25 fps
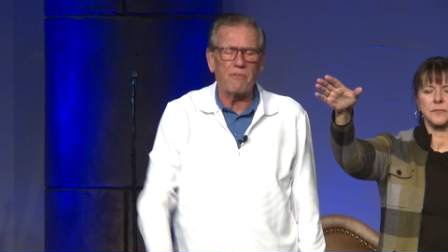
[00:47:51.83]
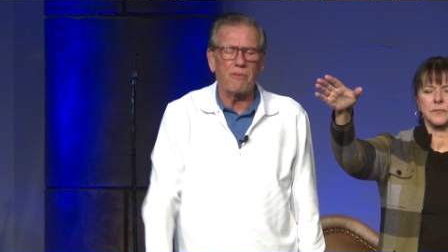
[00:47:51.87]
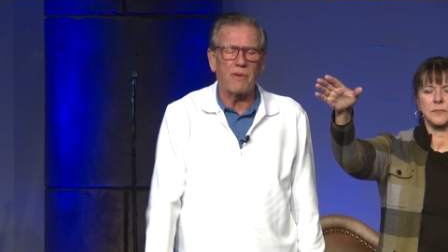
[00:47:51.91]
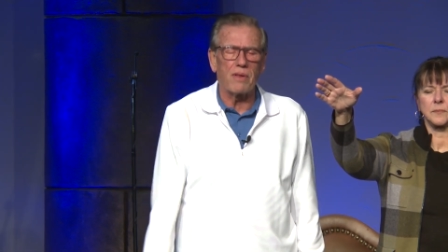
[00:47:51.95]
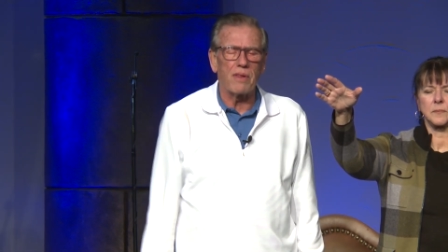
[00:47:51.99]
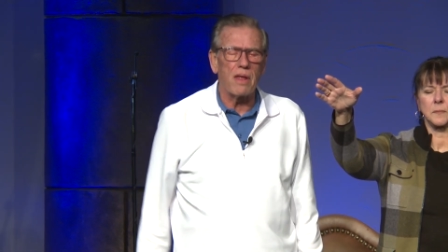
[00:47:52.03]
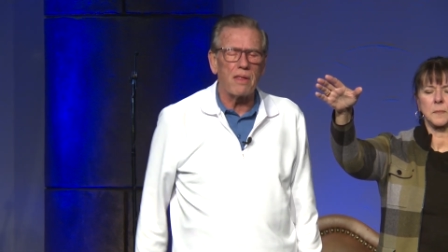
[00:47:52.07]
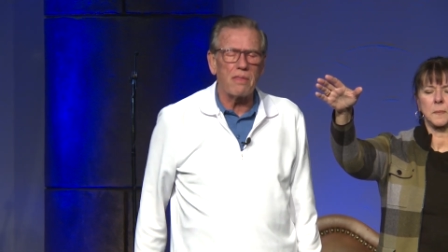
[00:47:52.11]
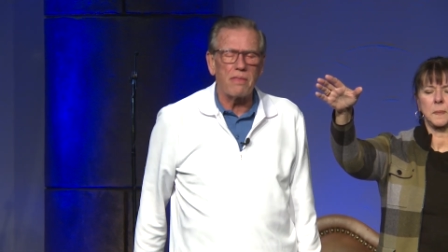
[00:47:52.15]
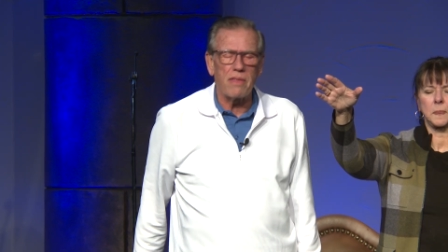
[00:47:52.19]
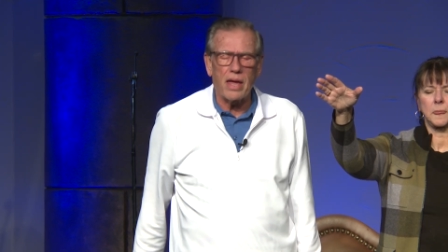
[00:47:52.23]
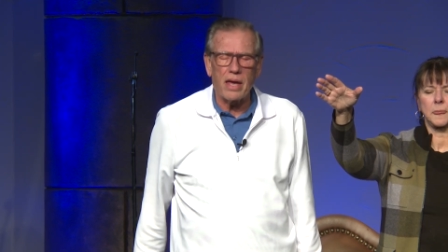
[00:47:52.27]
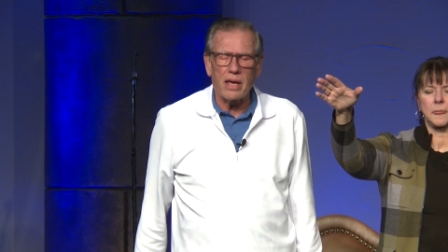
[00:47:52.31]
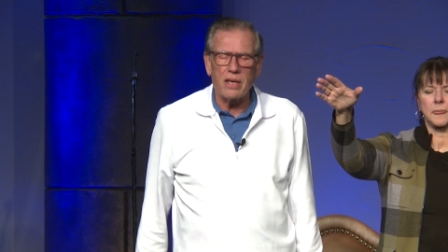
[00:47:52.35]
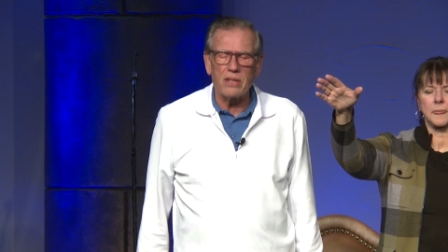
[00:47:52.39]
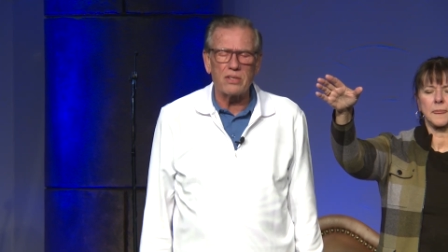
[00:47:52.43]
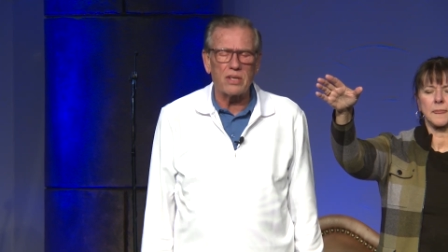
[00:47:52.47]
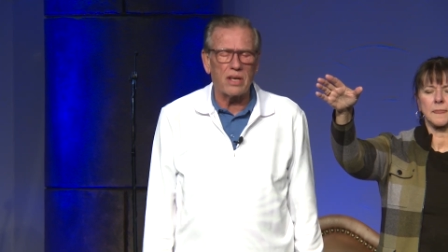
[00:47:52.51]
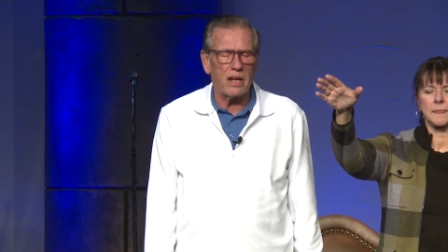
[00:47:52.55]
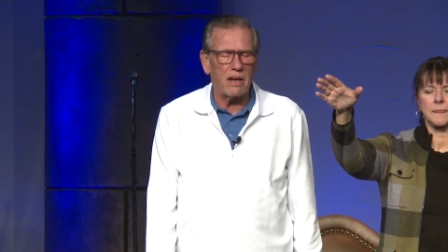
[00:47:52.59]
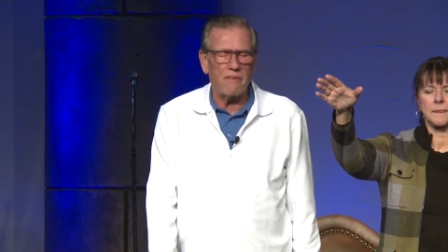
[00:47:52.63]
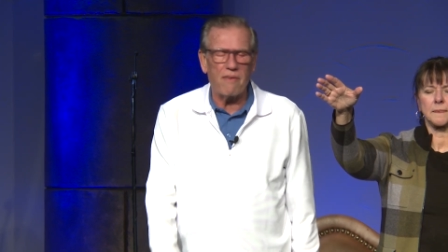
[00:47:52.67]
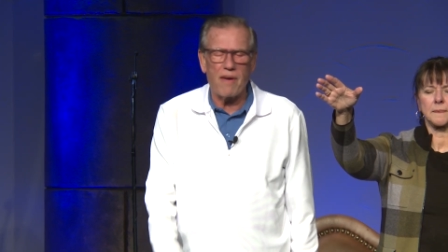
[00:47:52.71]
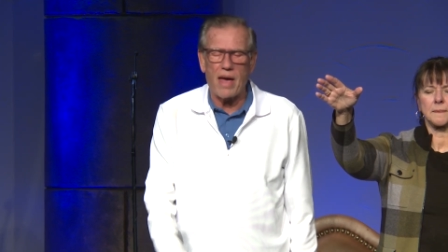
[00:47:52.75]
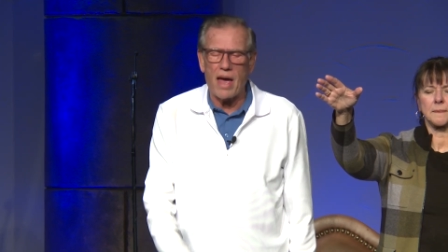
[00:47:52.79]
for the things
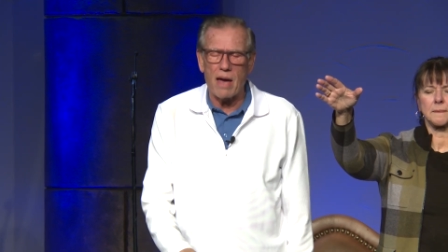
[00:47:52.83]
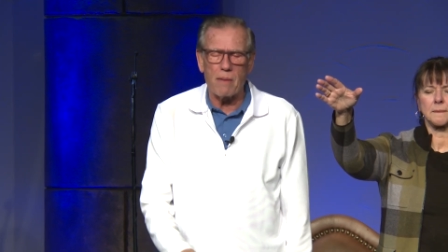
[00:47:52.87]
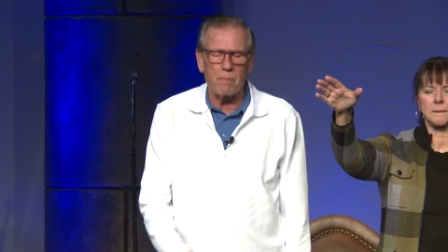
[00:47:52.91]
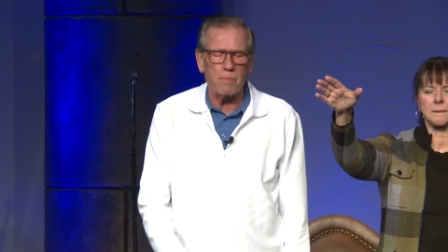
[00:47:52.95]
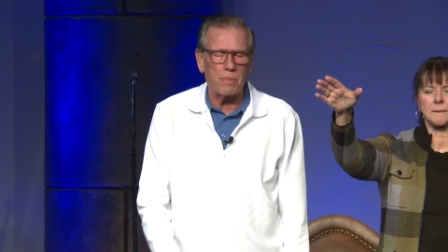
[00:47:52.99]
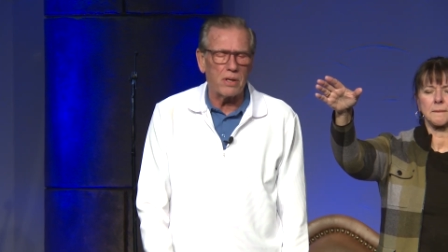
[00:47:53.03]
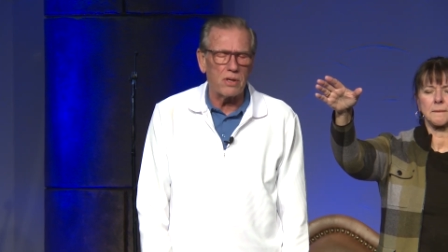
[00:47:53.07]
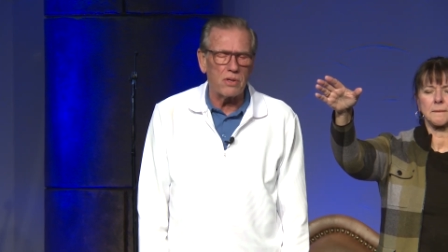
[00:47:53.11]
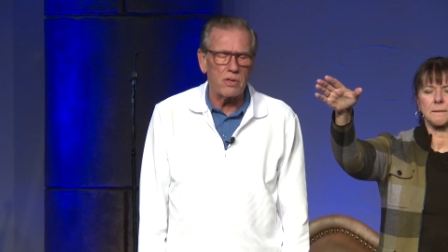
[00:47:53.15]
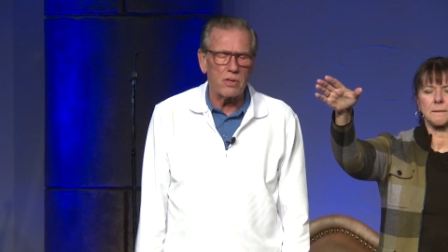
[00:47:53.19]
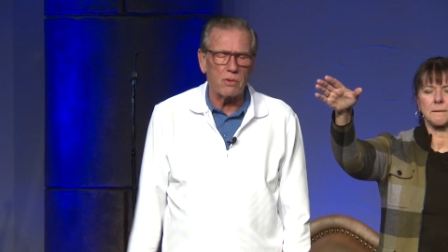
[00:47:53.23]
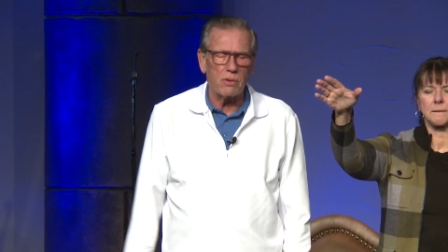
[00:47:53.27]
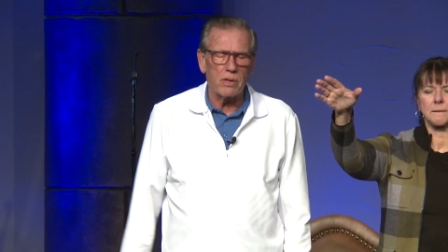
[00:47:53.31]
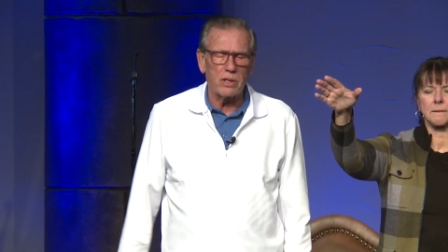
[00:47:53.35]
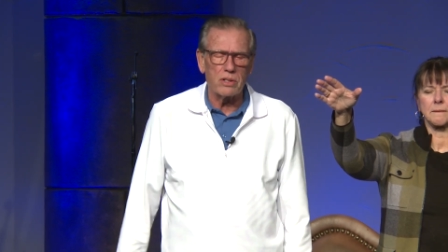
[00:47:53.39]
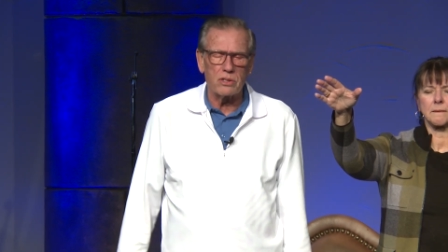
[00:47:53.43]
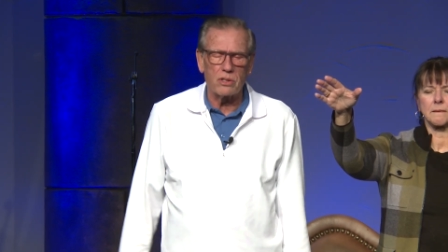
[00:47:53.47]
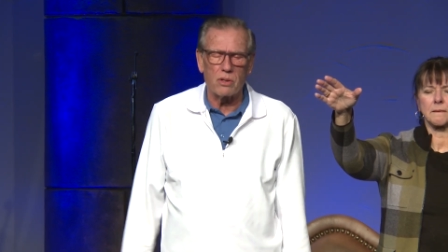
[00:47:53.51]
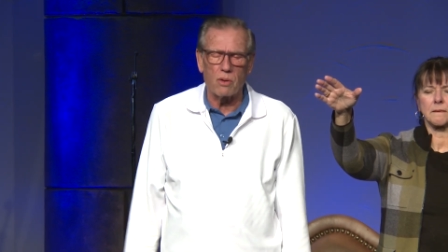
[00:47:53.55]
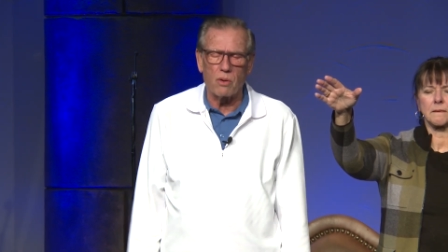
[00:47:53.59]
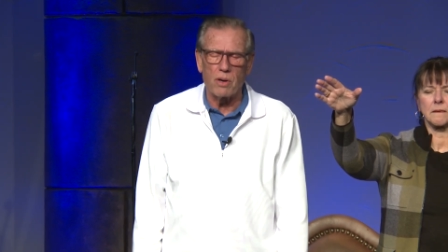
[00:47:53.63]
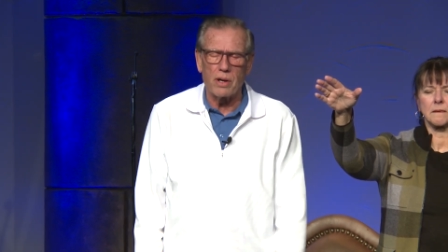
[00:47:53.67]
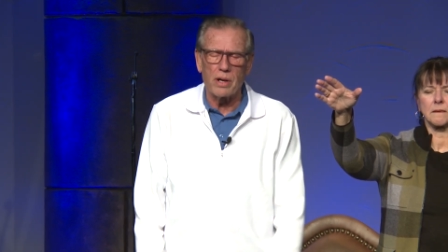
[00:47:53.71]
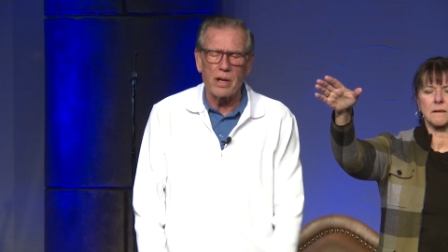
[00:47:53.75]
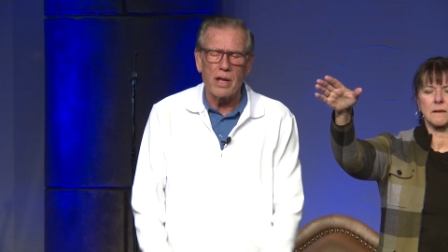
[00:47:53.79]
that have happened to us,
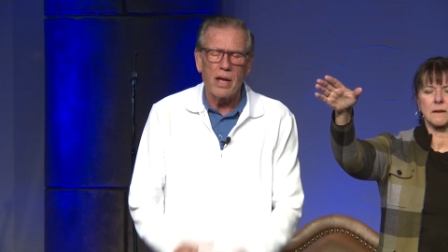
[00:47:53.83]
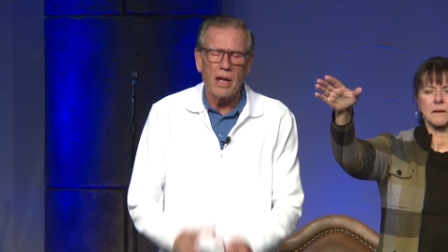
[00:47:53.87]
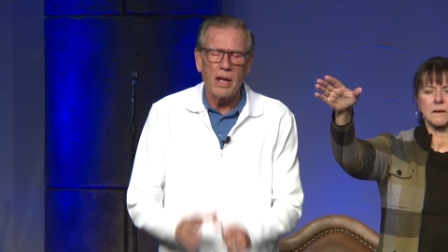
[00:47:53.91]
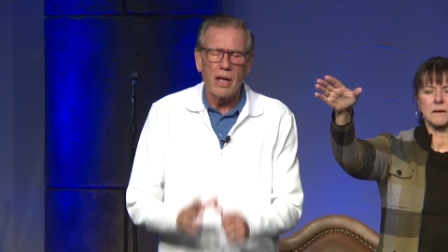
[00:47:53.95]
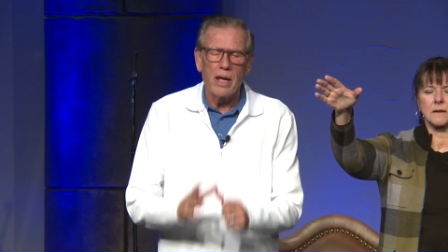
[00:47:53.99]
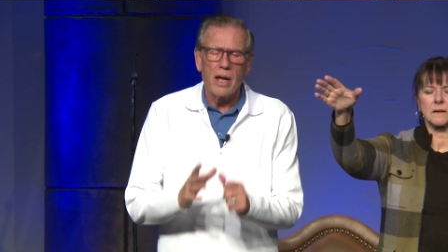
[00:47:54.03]
Lord,